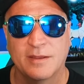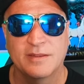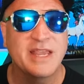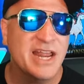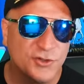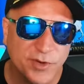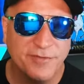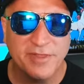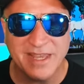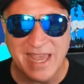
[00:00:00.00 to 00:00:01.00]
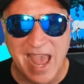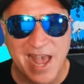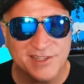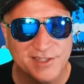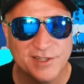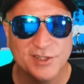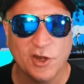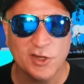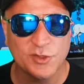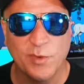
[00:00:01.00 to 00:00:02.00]
The entry for the Gast
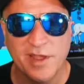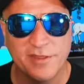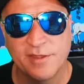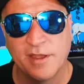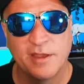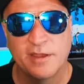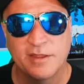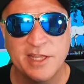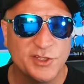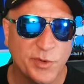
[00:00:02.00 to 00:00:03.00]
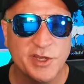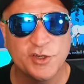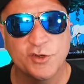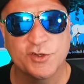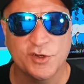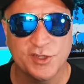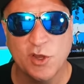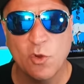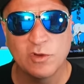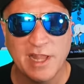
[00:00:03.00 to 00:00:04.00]
starts with, "These creatures are
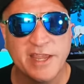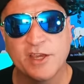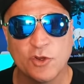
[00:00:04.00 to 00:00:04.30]
so like